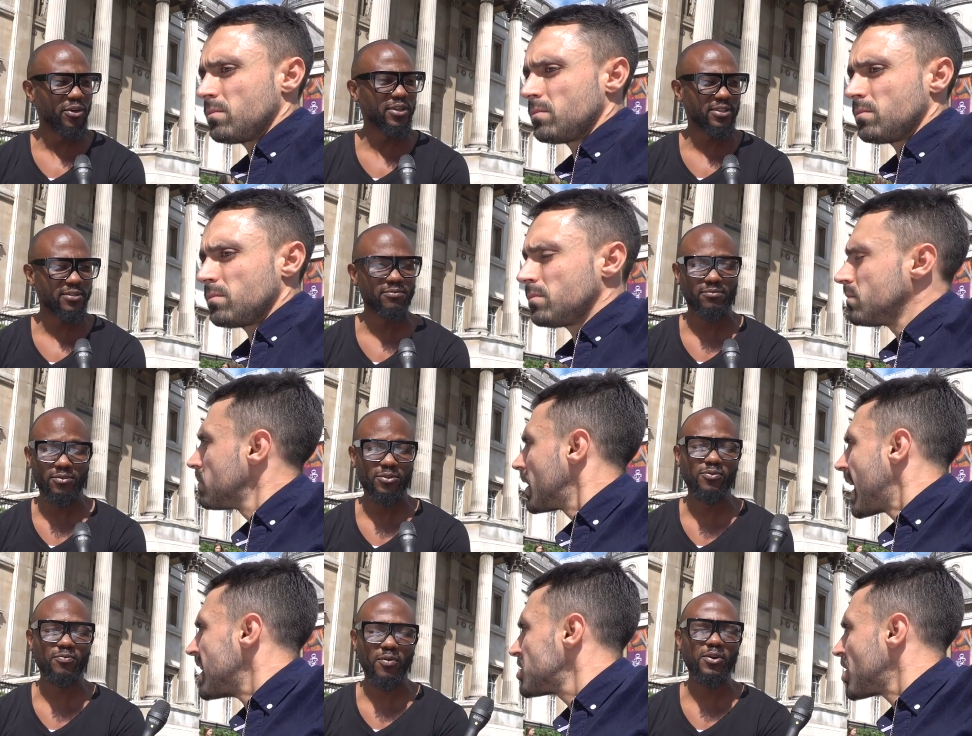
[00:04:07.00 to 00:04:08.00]
Speaker 1: really.
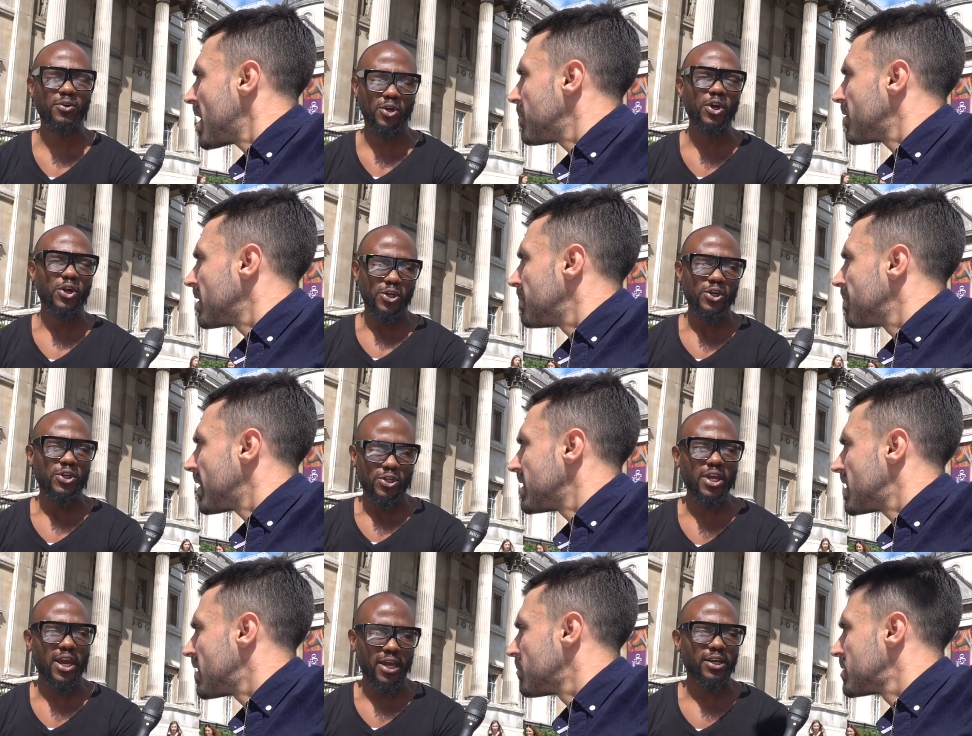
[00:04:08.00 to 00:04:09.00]
The gas chambering them.
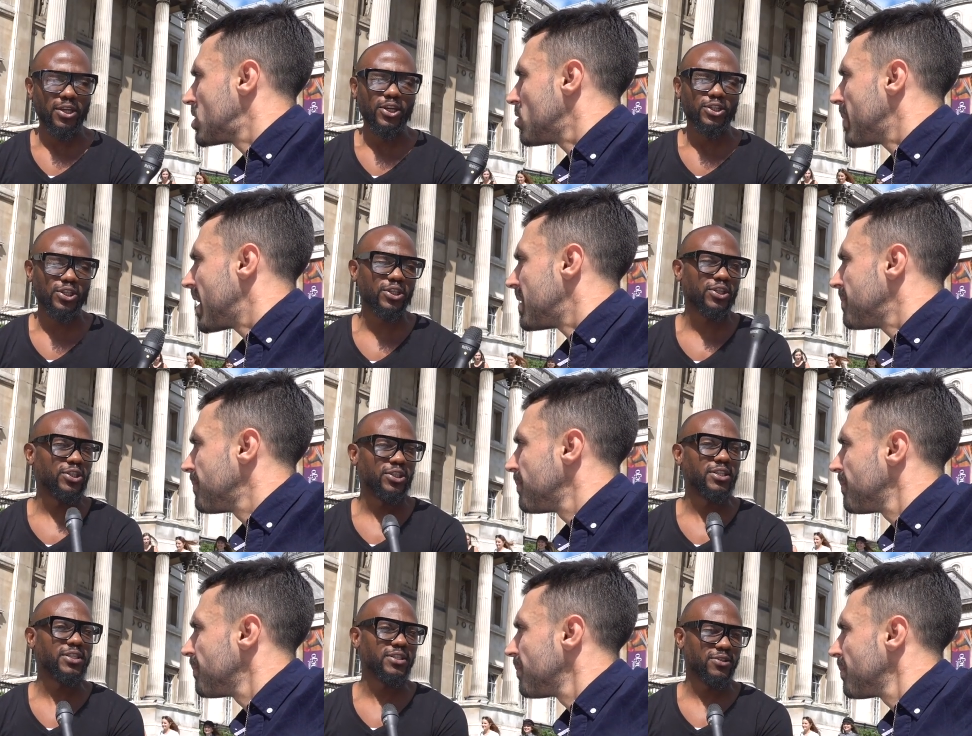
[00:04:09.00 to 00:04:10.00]
They said yeah, it was humane. This
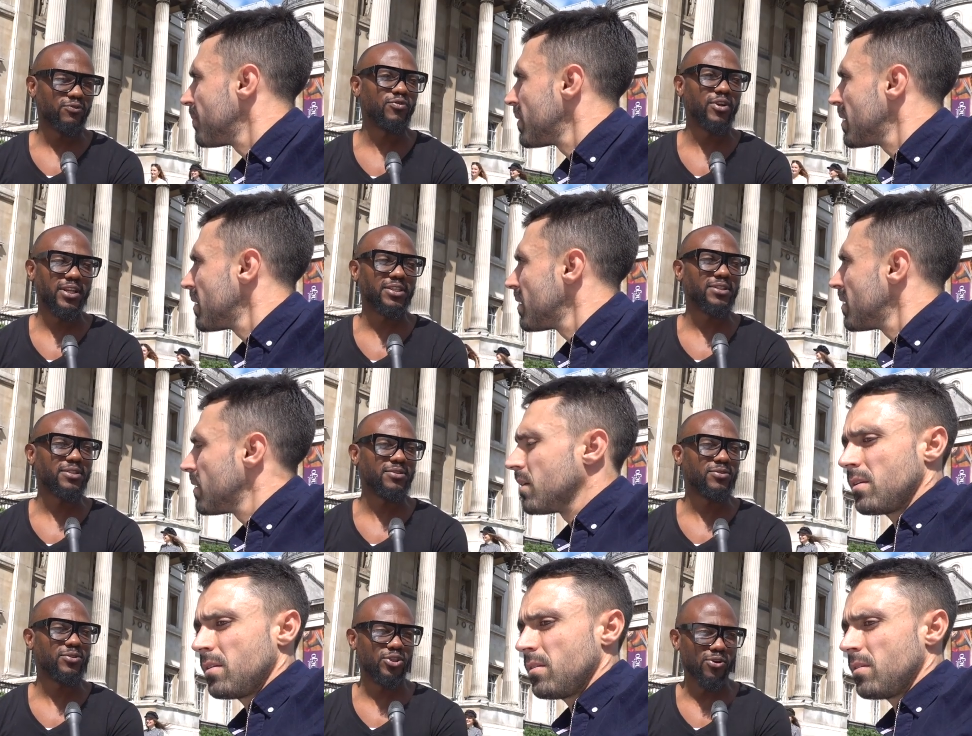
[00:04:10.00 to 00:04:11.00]
is, this is really
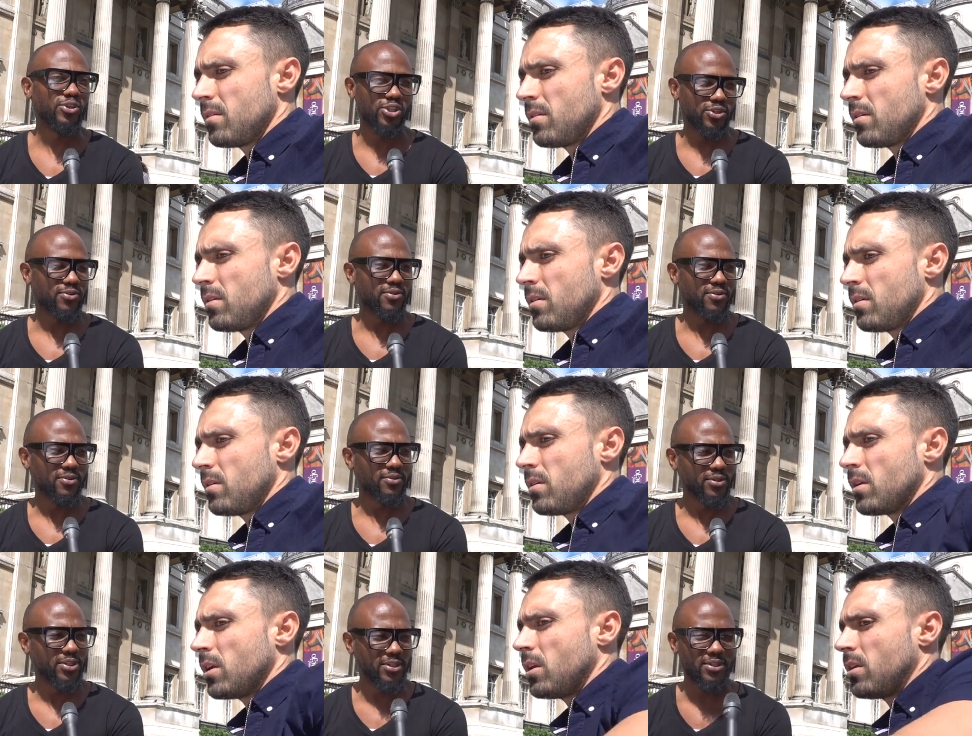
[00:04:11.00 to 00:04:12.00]
torture.
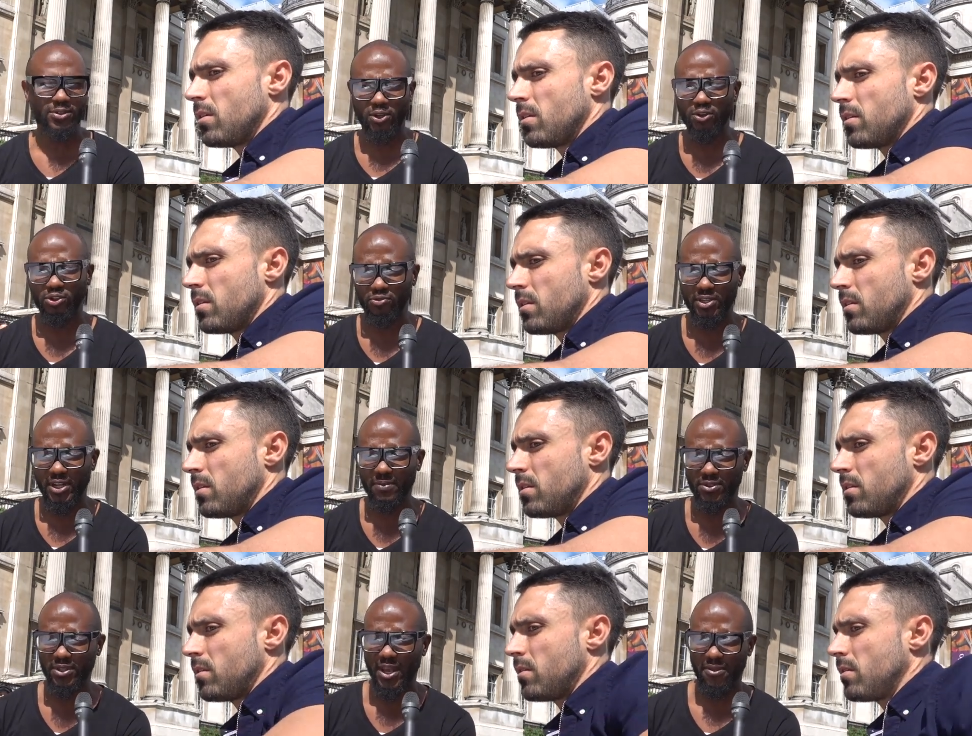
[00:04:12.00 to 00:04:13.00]
This is torturing
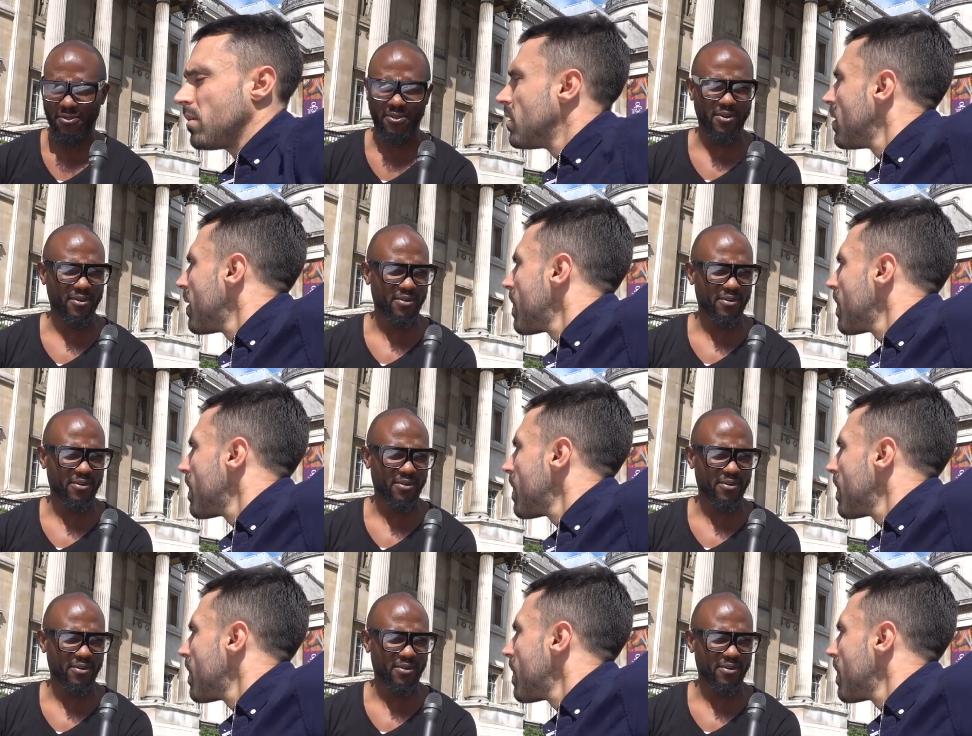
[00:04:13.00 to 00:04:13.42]
them to death.